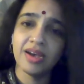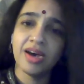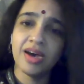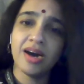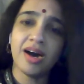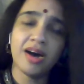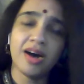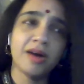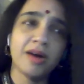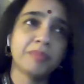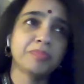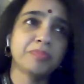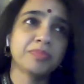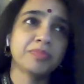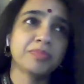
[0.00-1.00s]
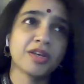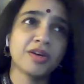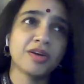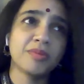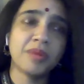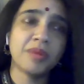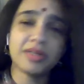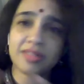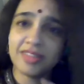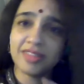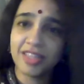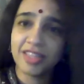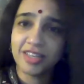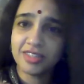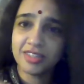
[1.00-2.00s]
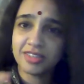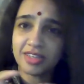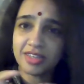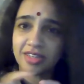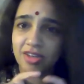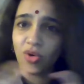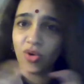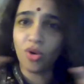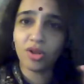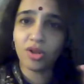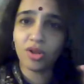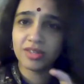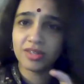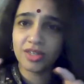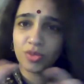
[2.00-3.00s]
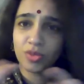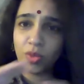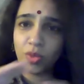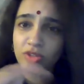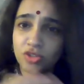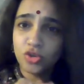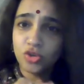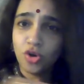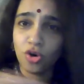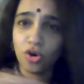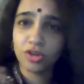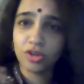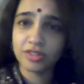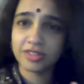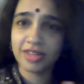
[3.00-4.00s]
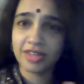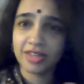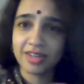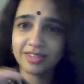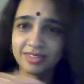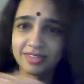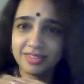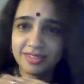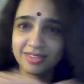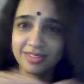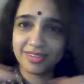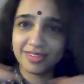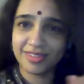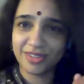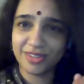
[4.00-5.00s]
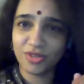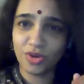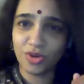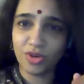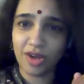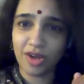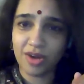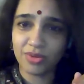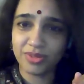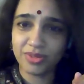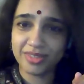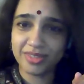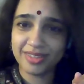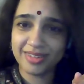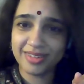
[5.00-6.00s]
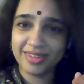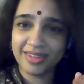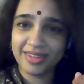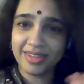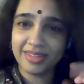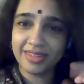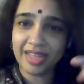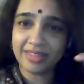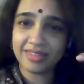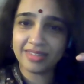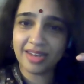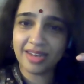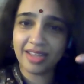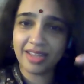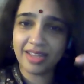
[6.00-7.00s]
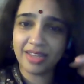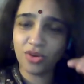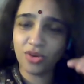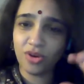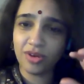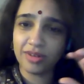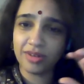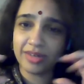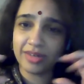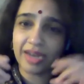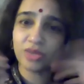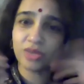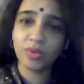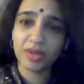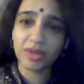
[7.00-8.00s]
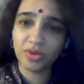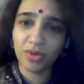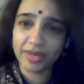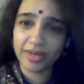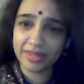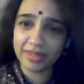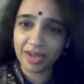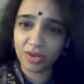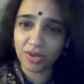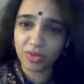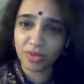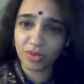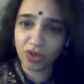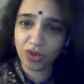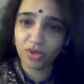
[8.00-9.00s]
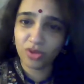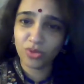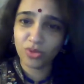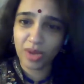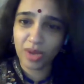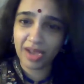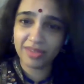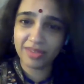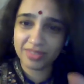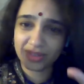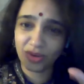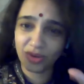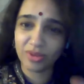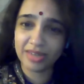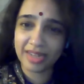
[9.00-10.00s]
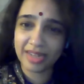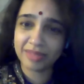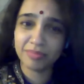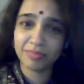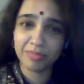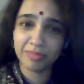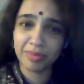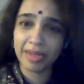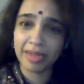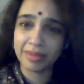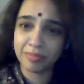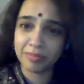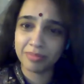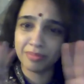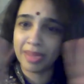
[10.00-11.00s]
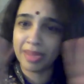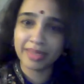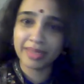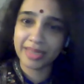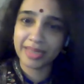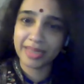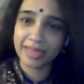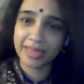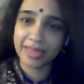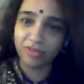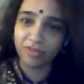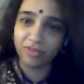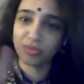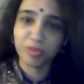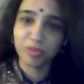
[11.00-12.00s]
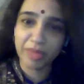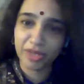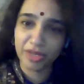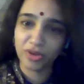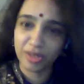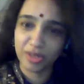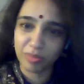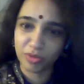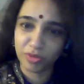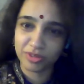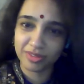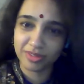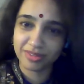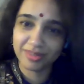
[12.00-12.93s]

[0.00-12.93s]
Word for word: Um, but the thing is, all once you concretize your ground, that's like your network going down when all you have is an online ba- banking platform to make your deposits.